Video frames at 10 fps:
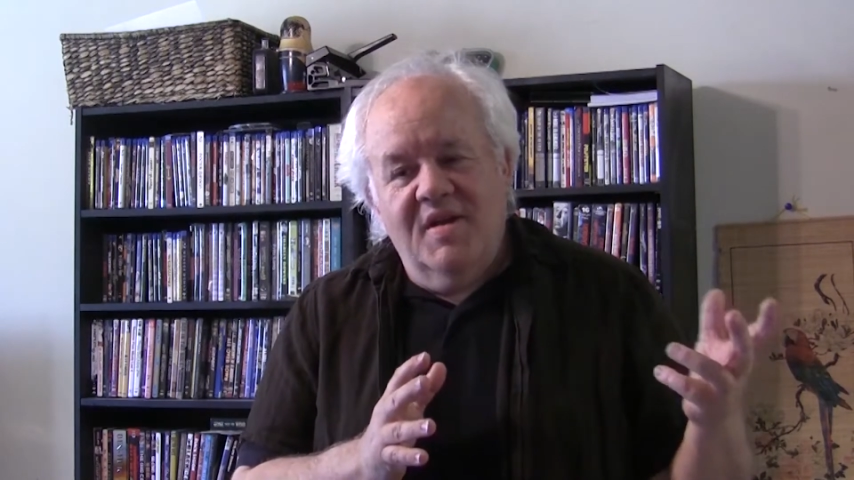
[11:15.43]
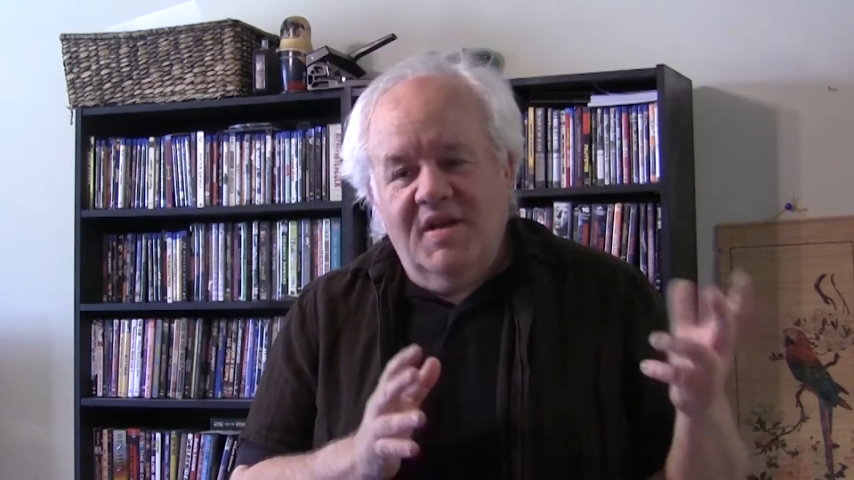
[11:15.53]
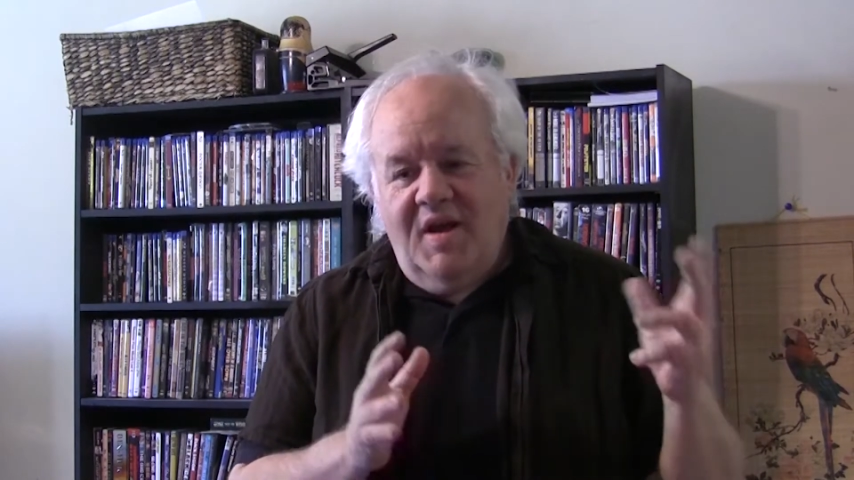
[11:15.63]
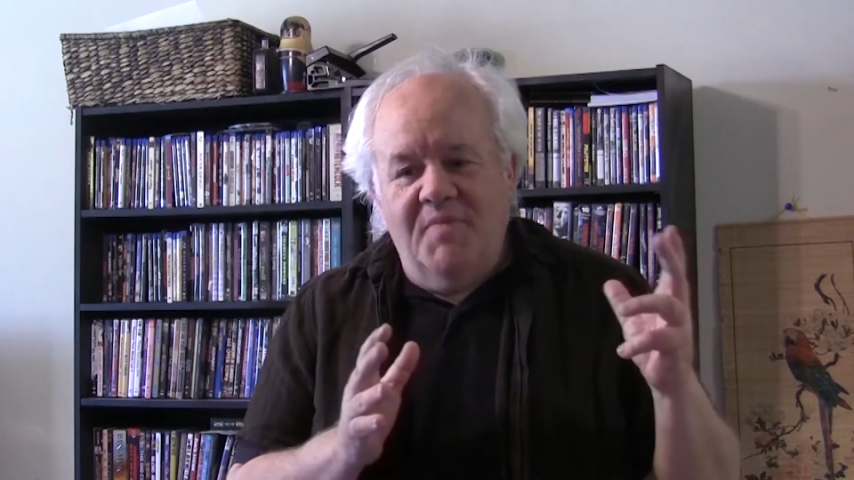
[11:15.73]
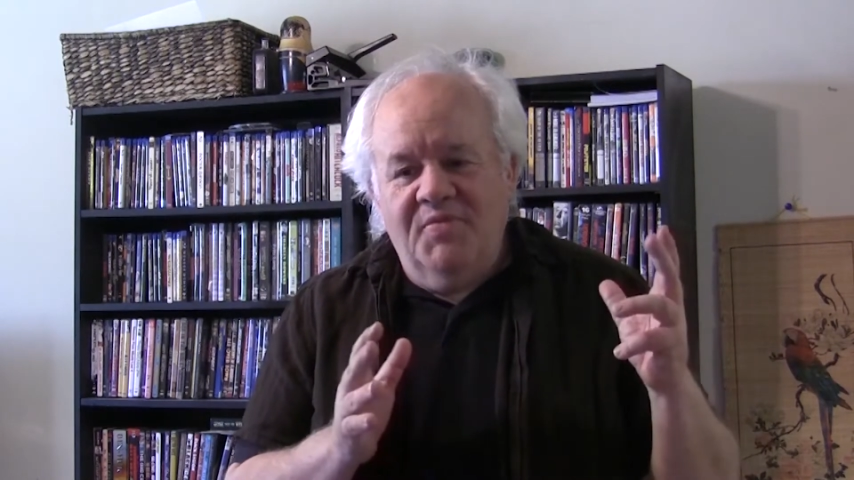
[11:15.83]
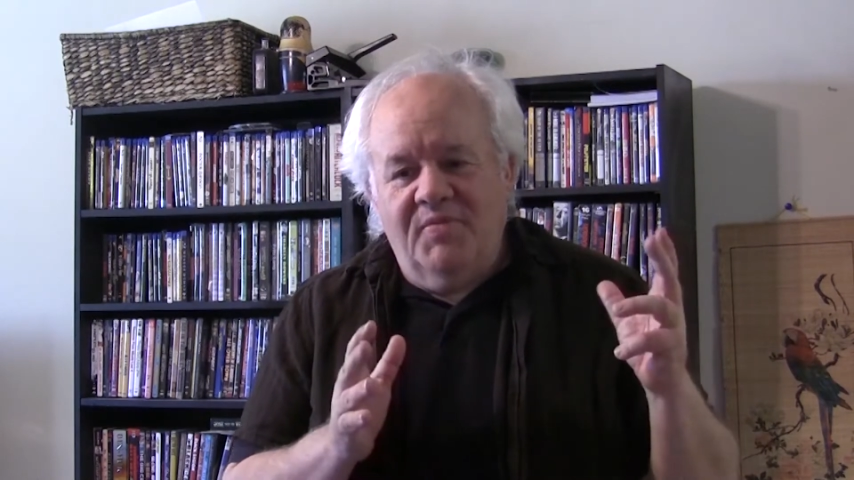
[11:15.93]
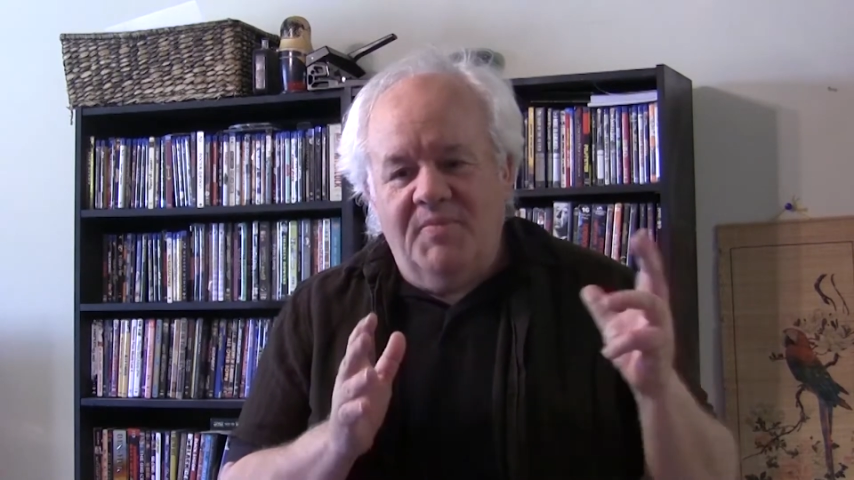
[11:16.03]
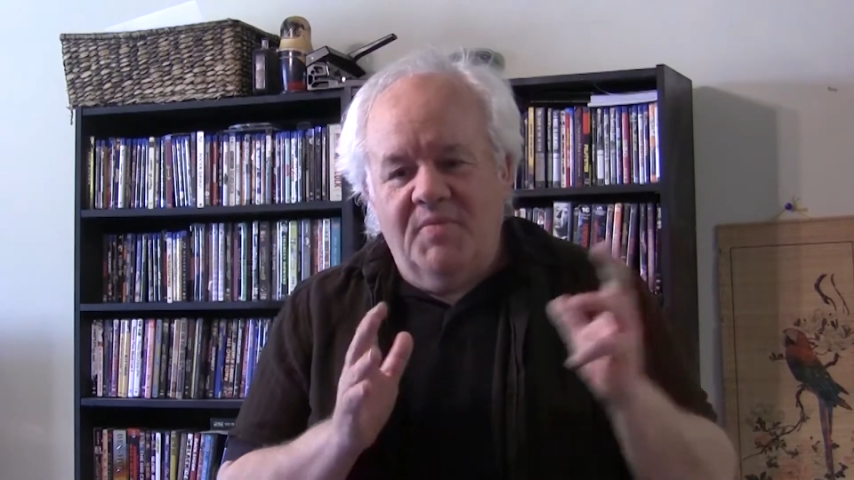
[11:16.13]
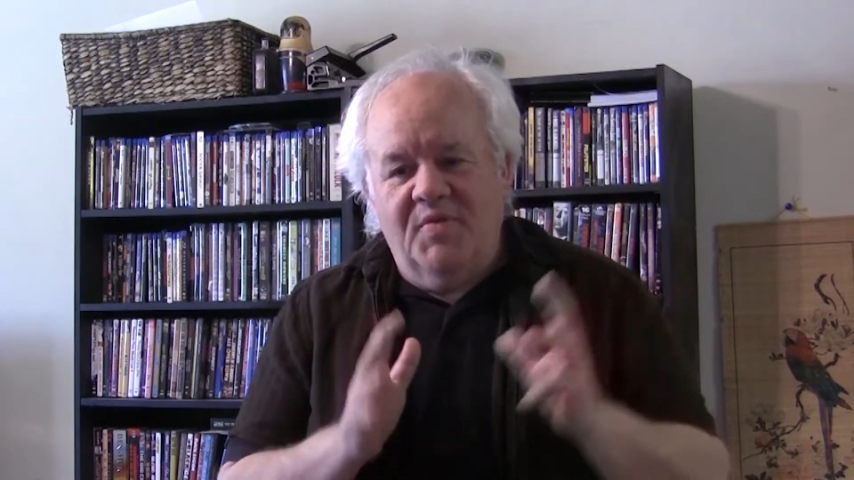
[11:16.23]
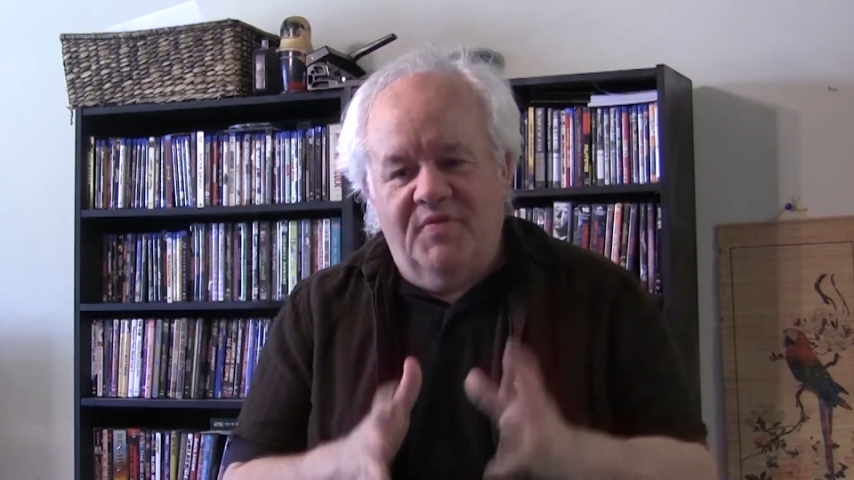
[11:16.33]
comes
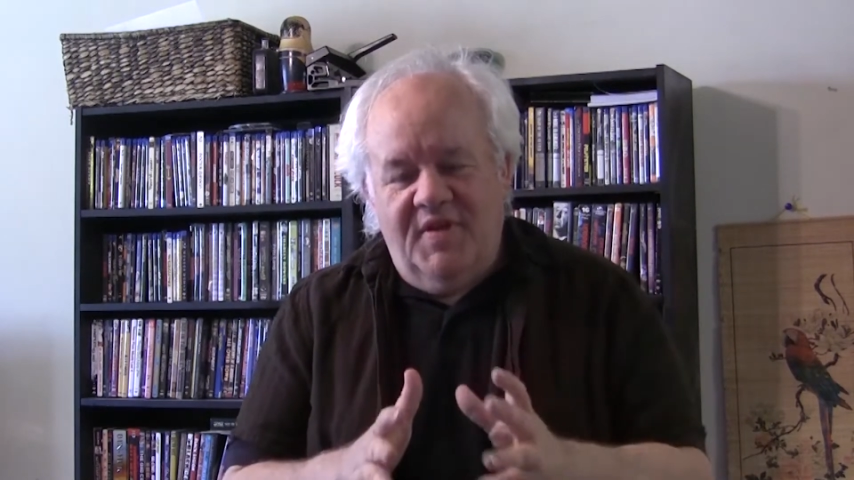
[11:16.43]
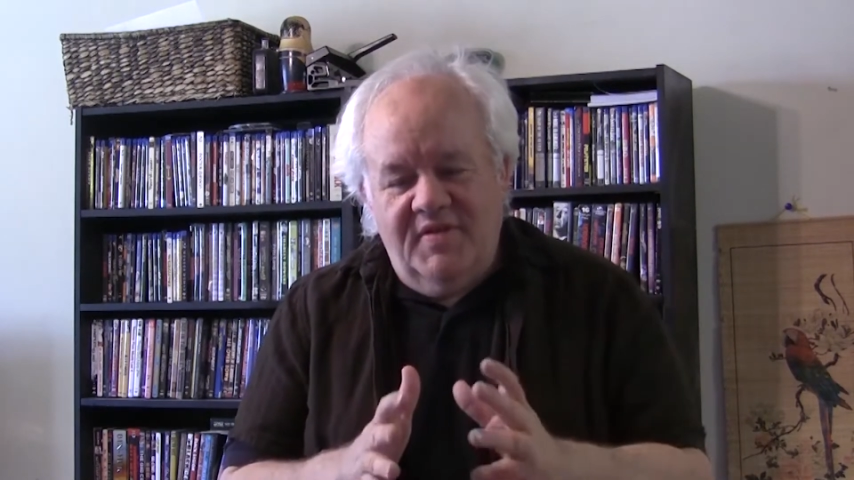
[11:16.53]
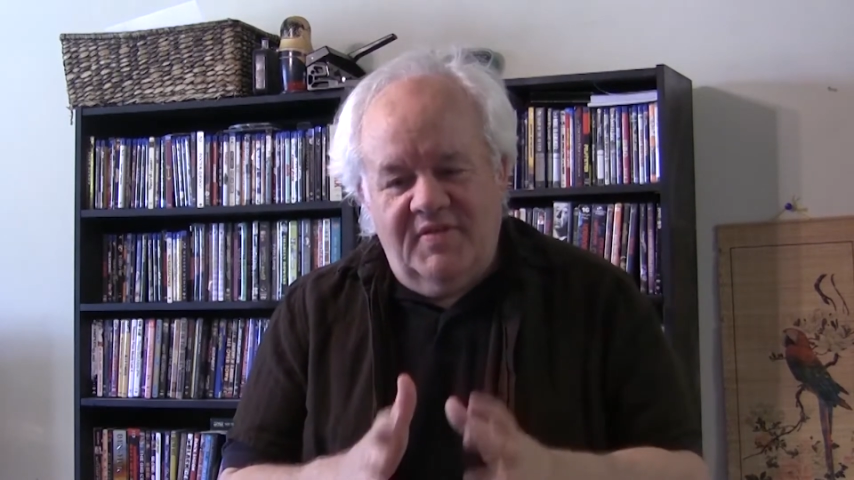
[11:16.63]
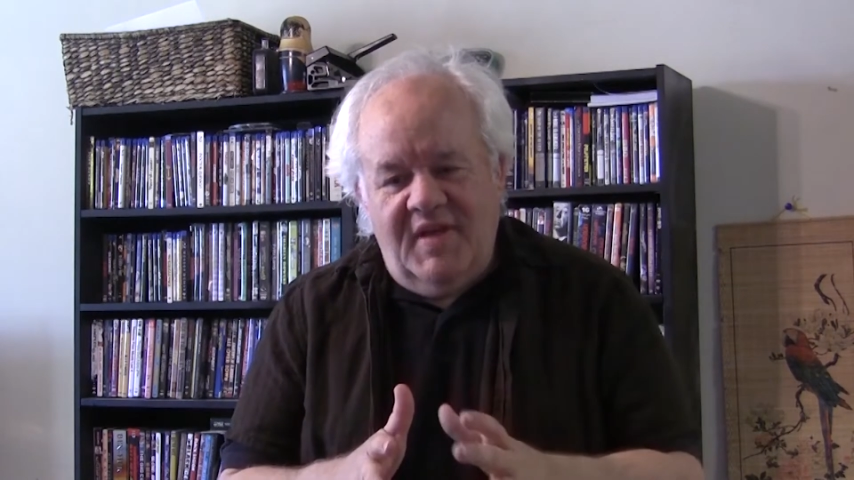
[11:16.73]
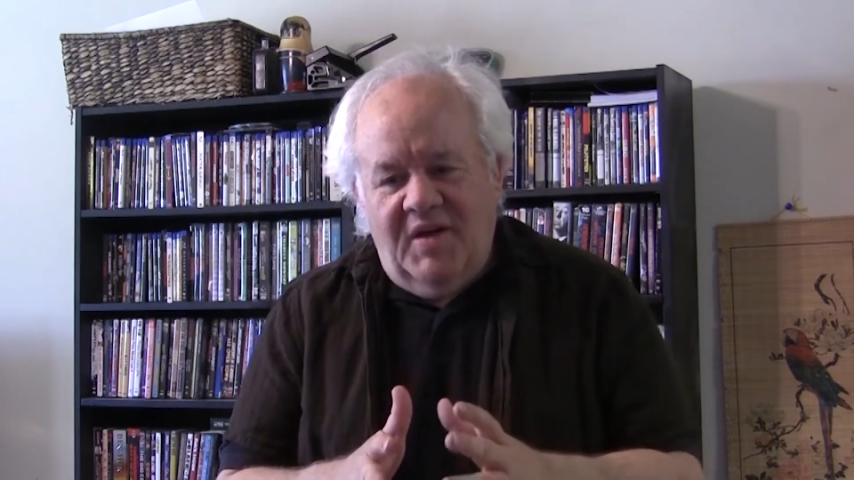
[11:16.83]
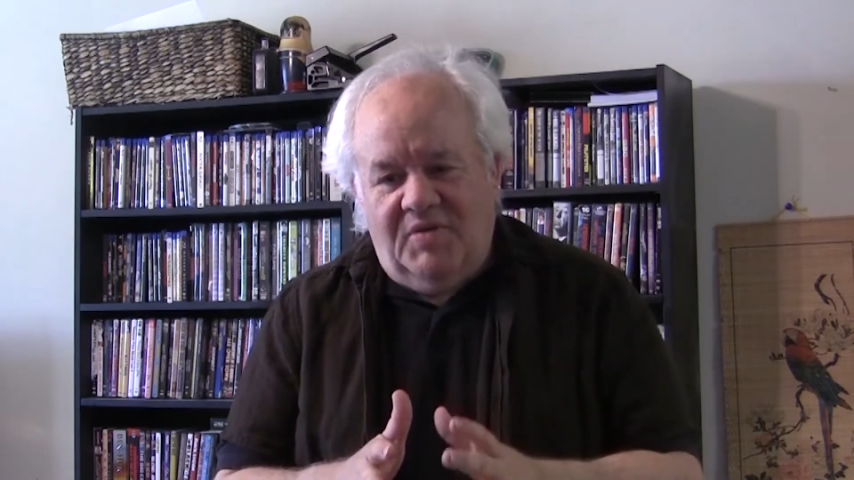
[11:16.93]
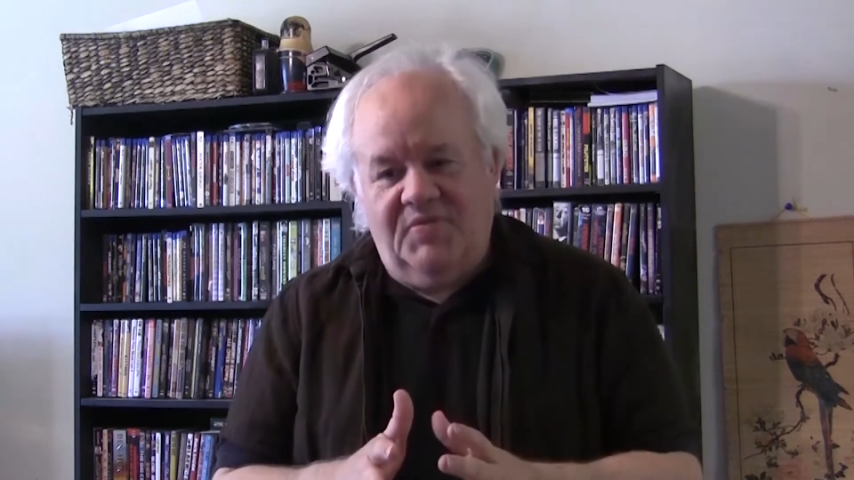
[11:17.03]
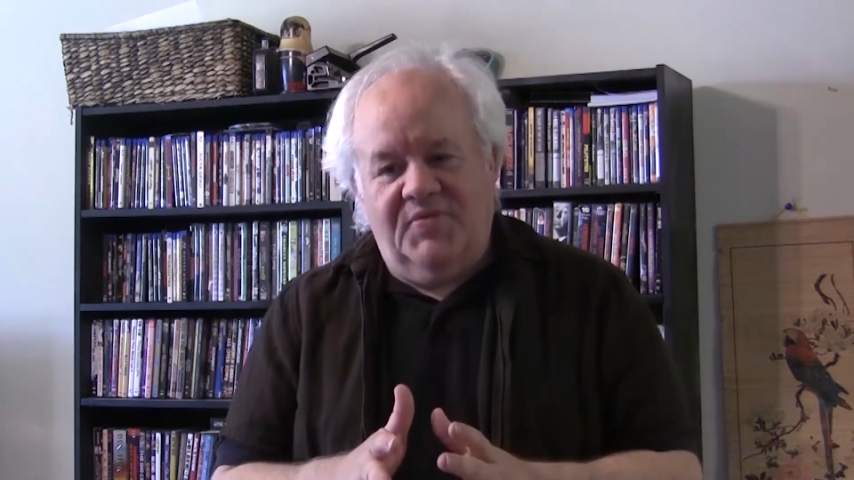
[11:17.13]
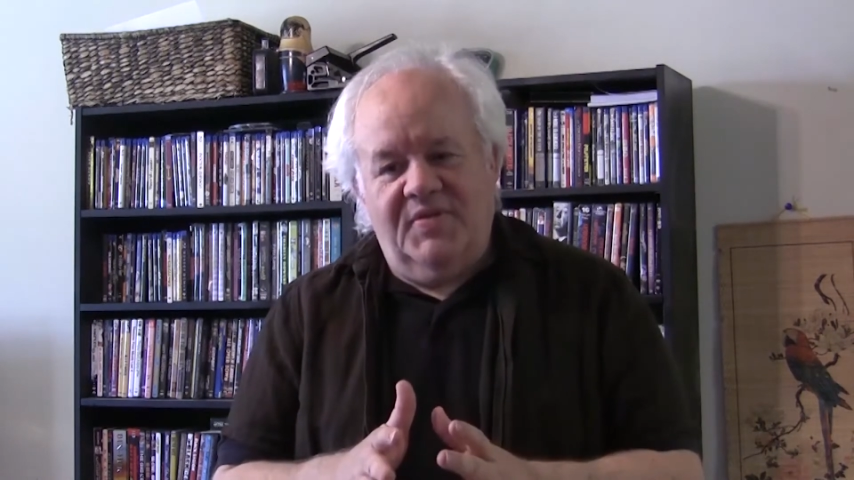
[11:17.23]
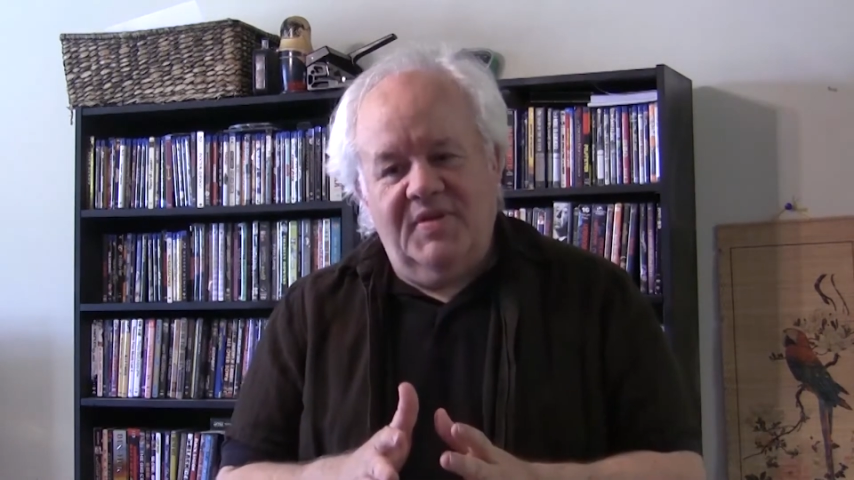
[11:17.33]
from the movie itself.